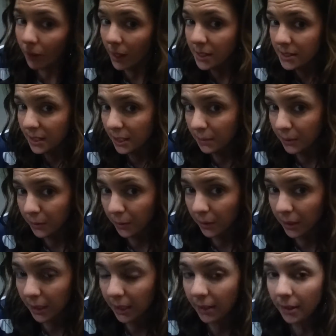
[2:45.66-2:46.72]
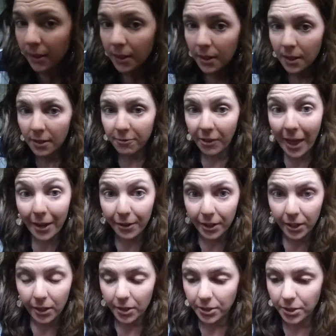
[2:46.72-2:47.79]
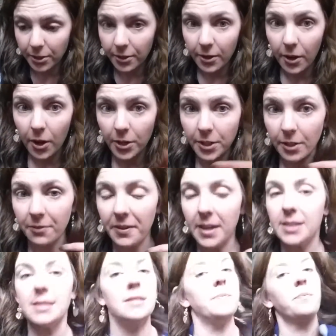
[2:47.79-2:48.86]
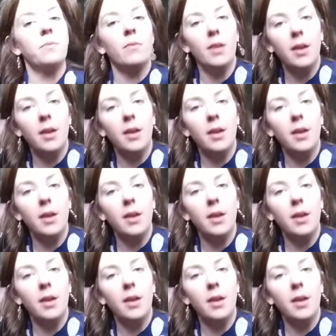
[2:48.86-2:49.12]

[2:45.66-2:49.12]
it's going to be really flattering on your face.